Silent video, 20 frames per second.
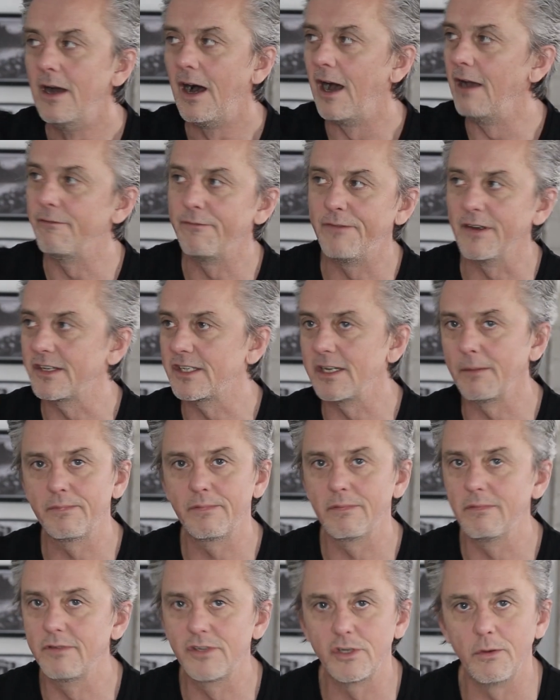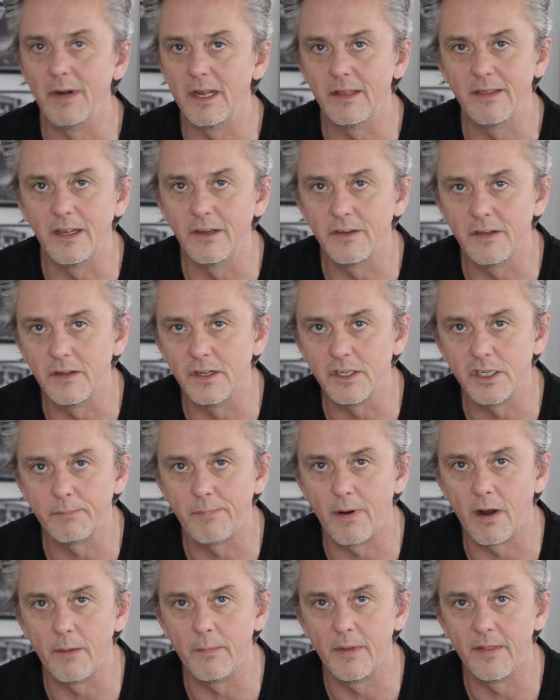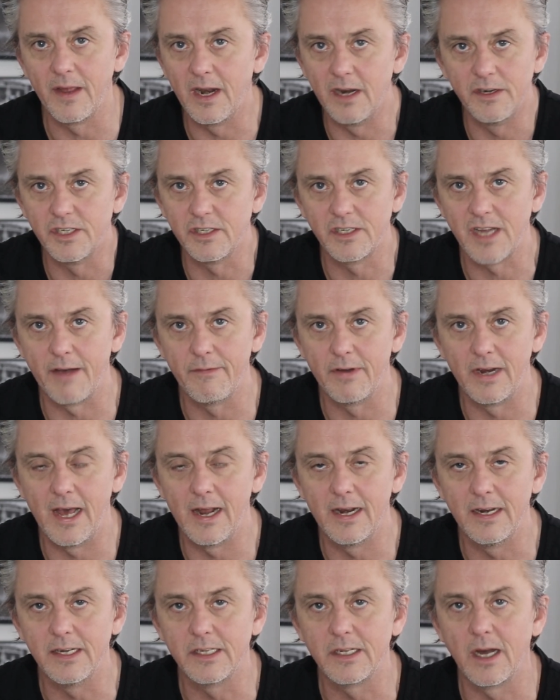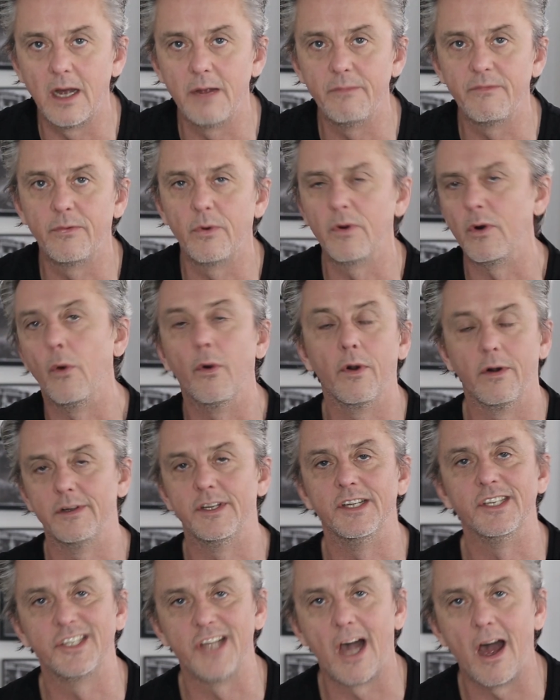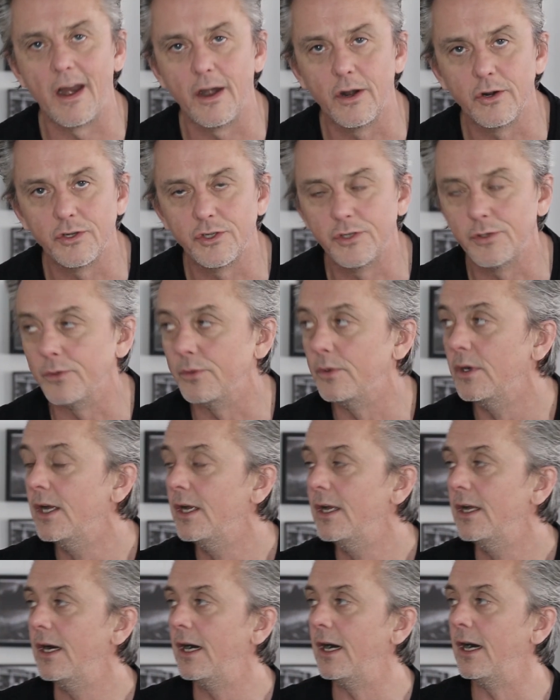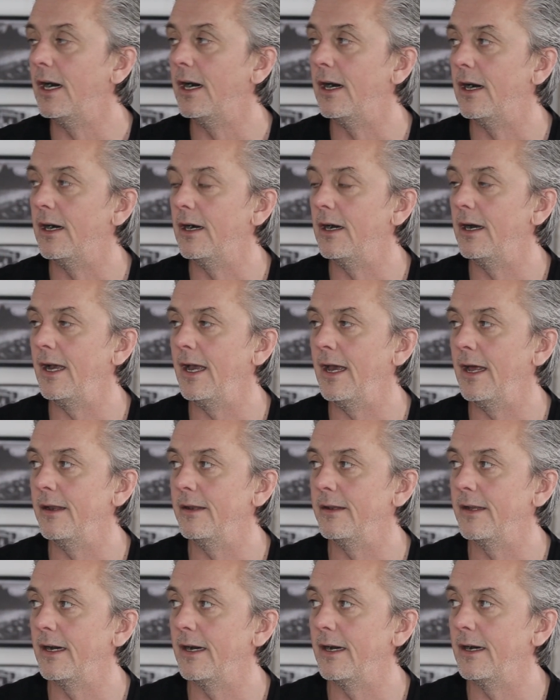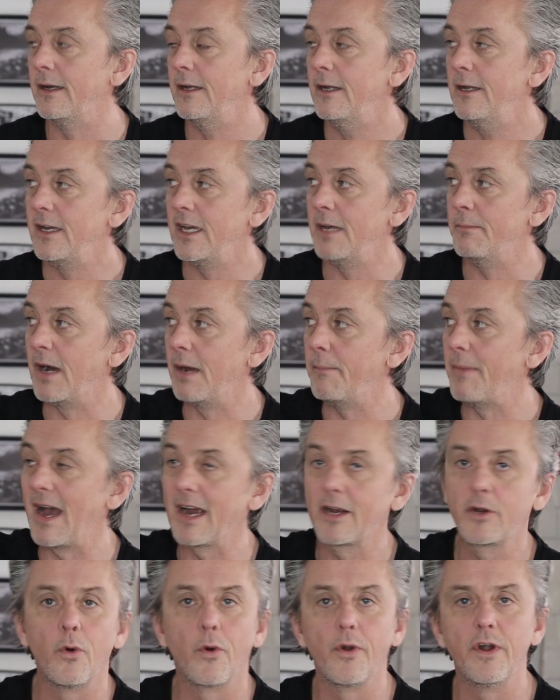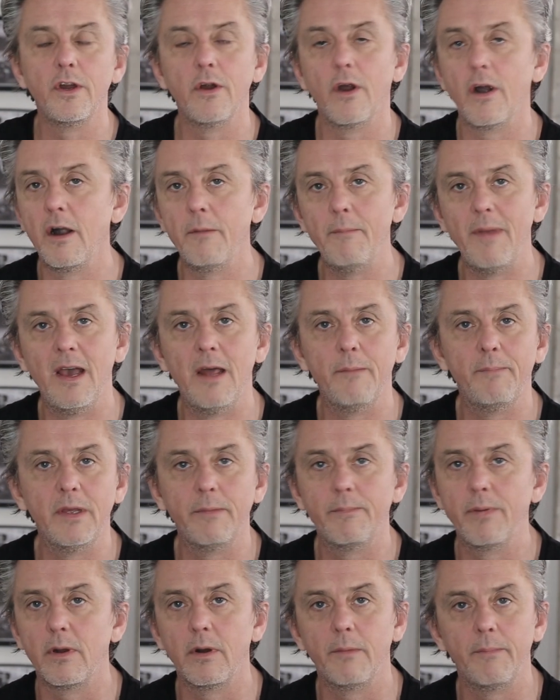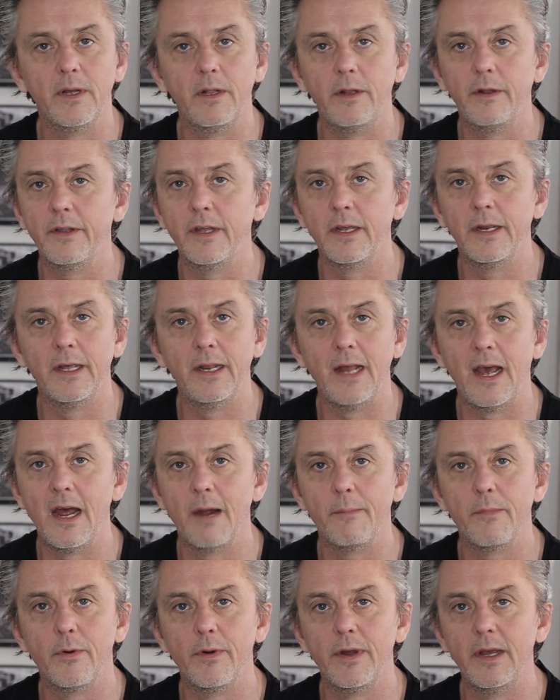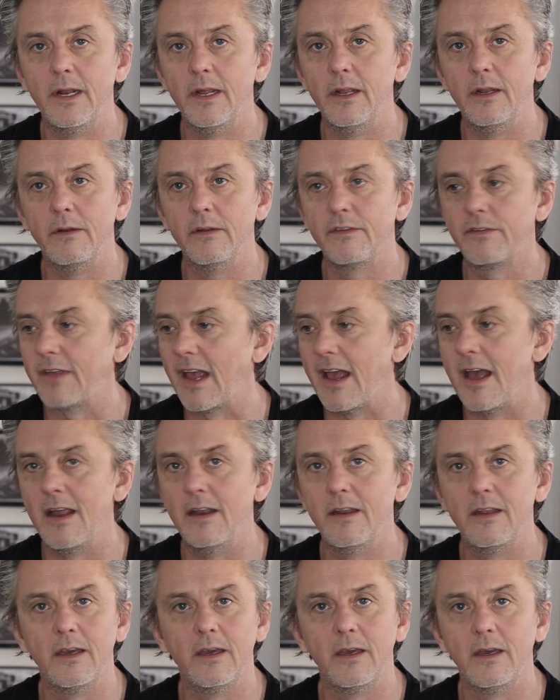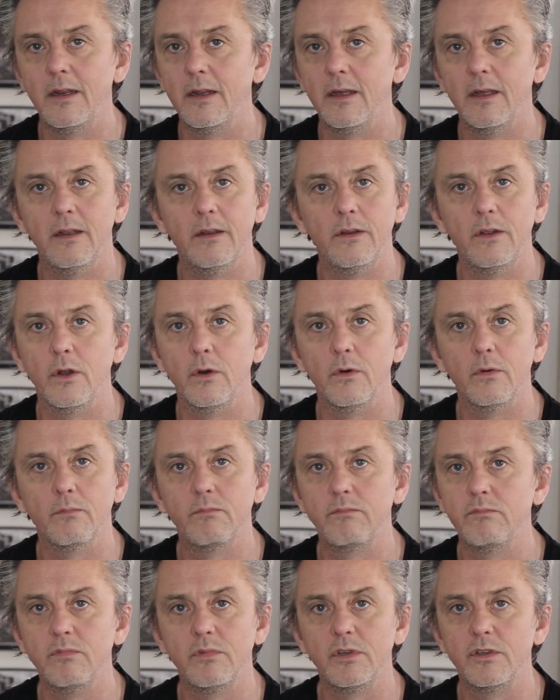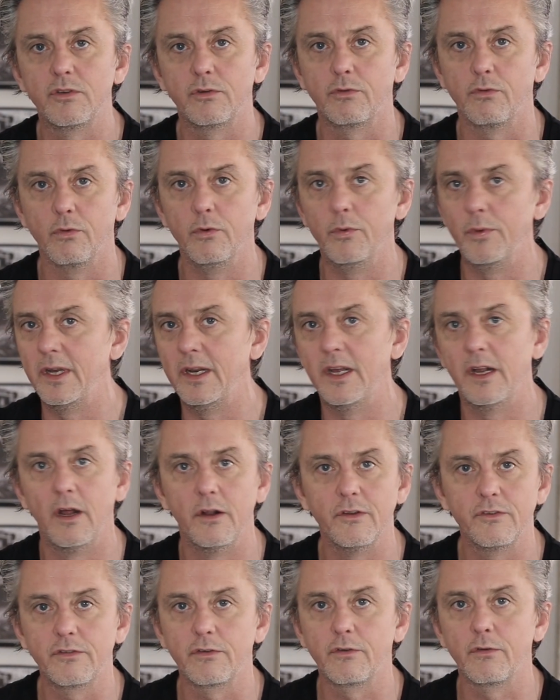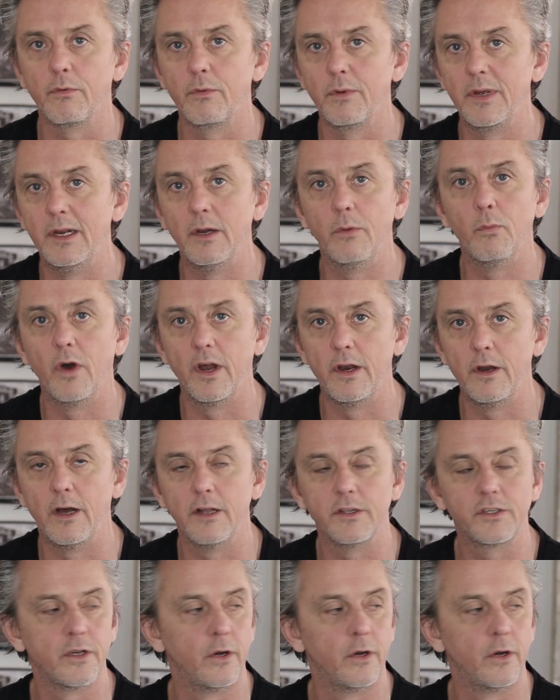I've fixed up so many things in this apartment that I just haven't had any time for or desire to. And in my back courtyard, man, people are building and hammering and sanding and, you know, screwing and unscrewing and whatnot.